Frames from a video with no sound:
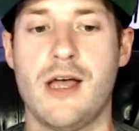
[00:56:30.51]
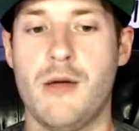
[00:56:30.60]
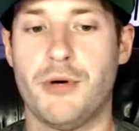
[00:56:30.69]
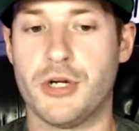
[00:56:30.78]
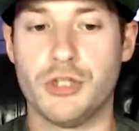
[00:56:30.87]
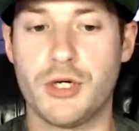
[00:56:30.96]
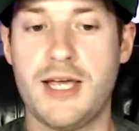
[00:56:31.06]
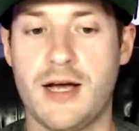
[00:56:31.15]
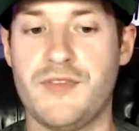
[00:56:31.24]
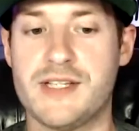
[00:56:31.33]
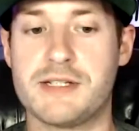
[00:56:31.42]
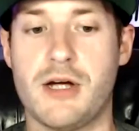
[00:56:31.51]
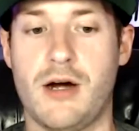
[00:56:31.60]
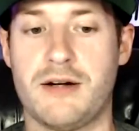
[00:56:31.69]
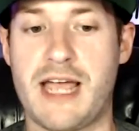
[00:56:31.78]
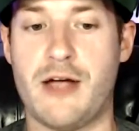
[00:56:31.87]
But looking on this
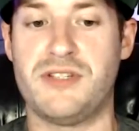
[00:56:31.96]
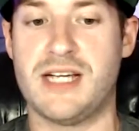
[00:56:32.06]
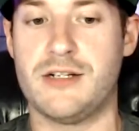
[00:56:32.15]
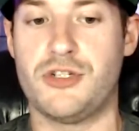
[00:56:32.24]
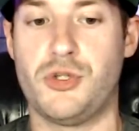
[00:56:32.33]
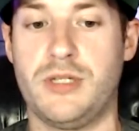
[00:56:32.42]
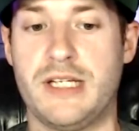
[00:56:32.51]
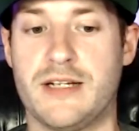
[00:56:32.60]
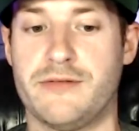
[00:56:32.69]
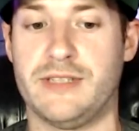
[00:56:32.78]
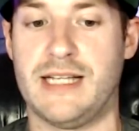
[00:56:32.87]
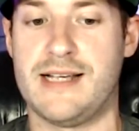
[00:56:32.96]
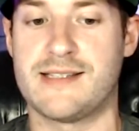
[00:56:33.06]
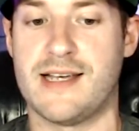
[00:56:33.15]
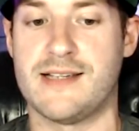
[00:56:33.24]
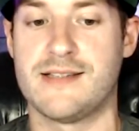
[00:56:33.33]
card, outside of Juliana
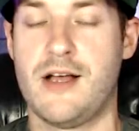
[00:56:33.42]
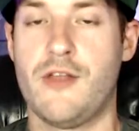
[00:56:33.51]
Velasquez,